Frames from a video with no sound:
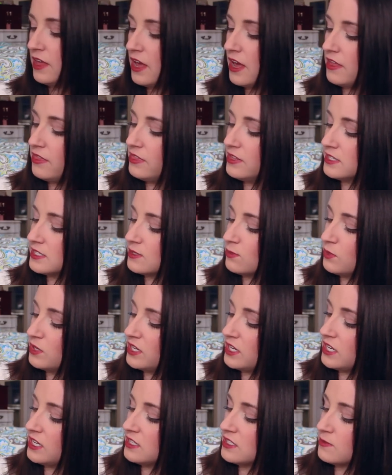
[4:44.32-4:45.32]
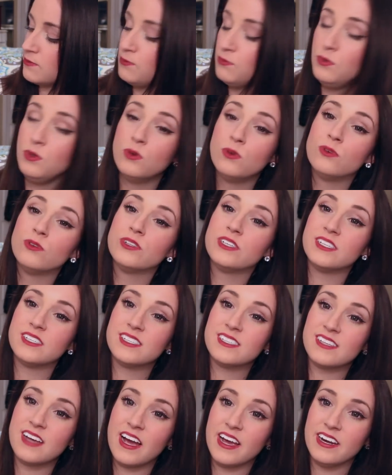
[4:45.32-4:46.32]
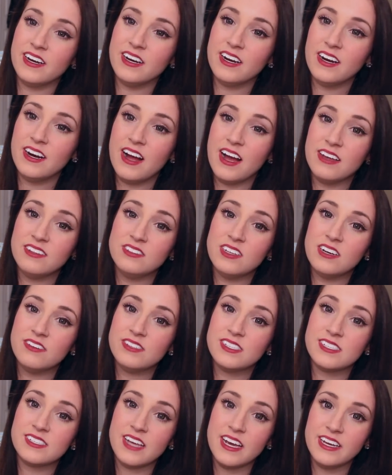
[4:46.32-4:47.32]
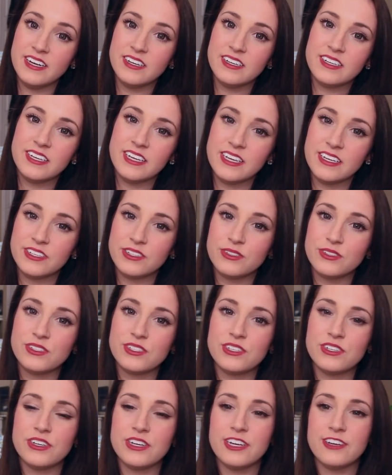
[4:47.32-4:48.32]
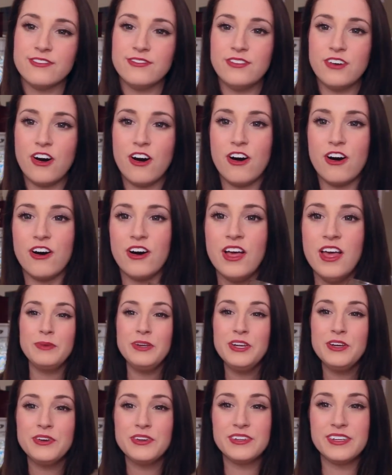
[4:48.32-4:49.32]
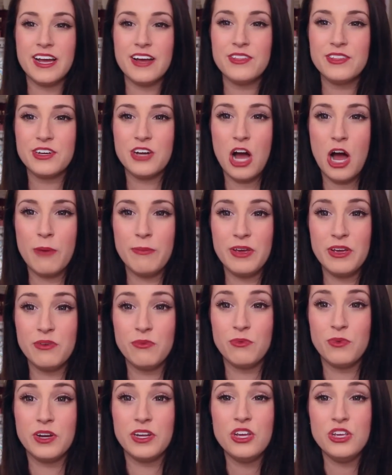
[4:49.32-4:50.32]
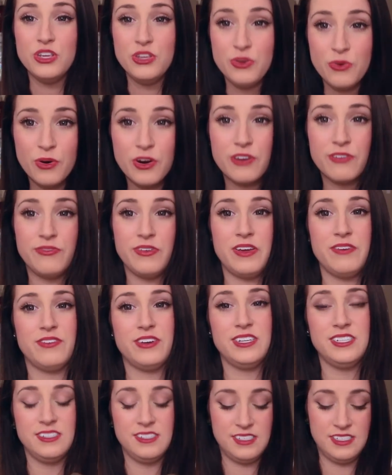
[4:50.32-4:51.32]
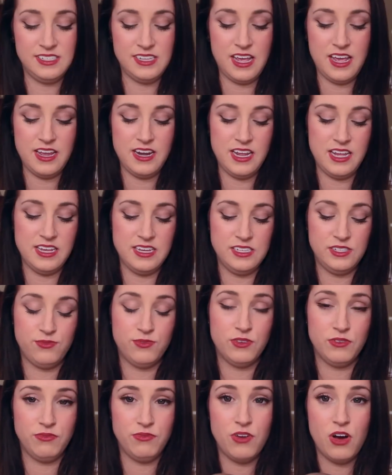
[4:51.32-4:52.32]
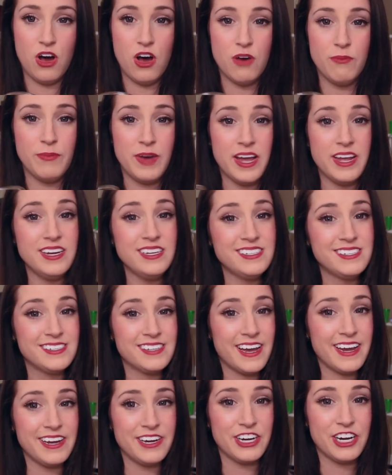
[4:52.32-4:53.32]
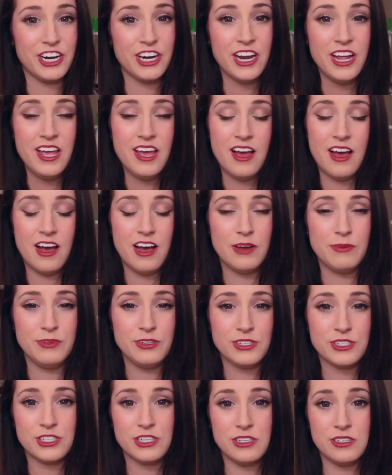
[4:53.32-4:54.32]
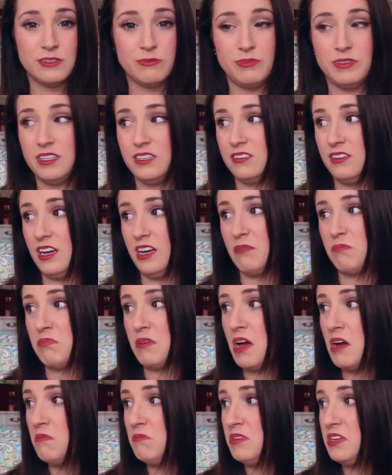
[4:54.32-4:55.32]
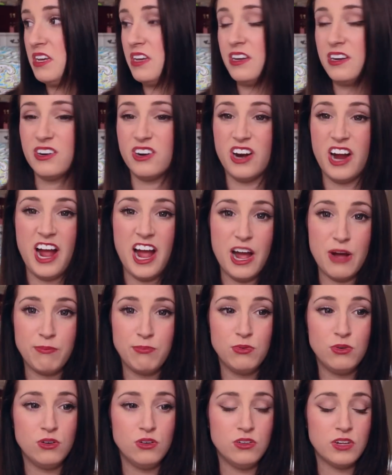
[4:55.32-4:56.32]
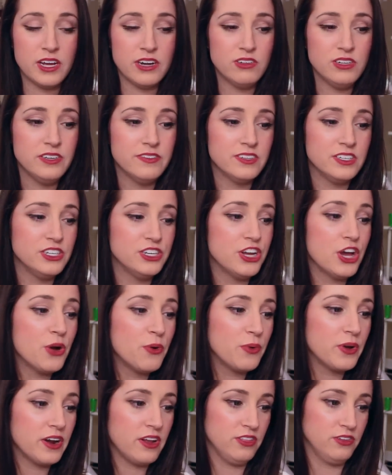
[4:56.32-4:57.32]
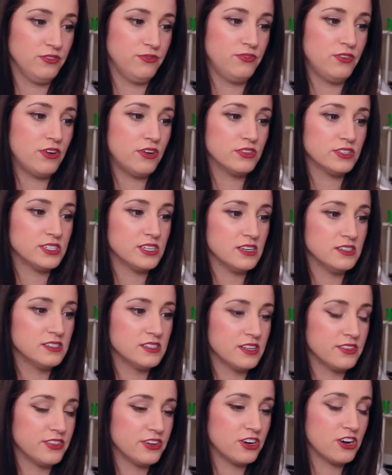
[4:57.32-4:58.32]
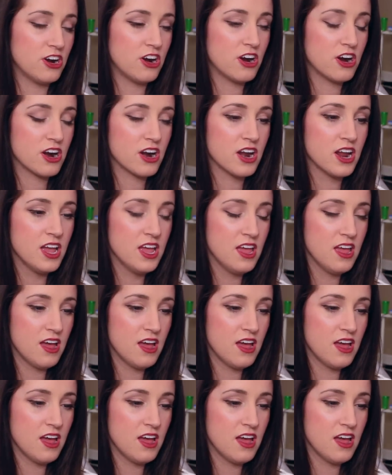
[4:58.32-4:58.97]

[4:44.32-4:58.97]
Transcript: Then this one is mulled cider. I love cider candles during fall. Let me know down in the comment what your favorite scent is for fall. Mine is cider. Yours could be like pumpkin or apple. I don't even know what other fall scents that there are.